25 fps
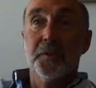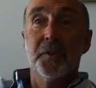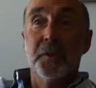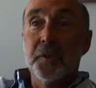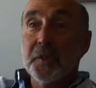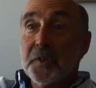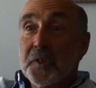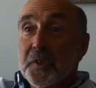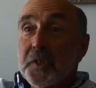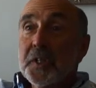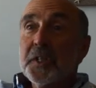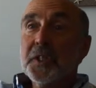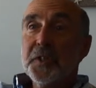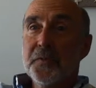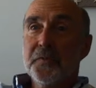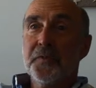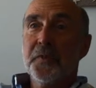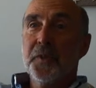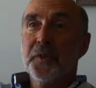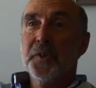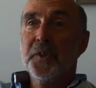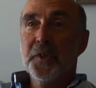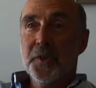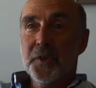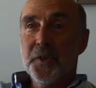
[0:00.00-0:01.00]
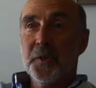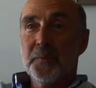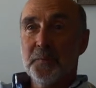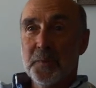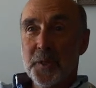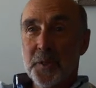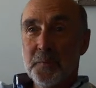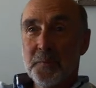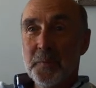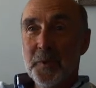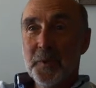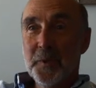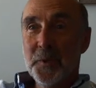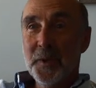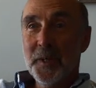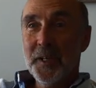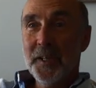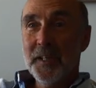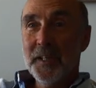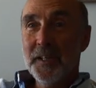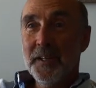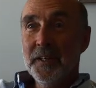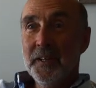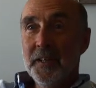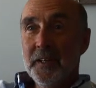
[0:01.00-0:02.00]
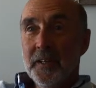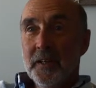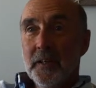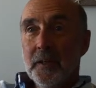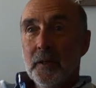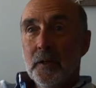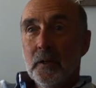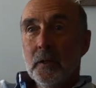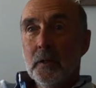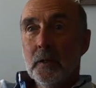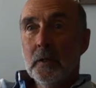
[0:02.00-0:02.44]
successfully stopped smoking. Yeah.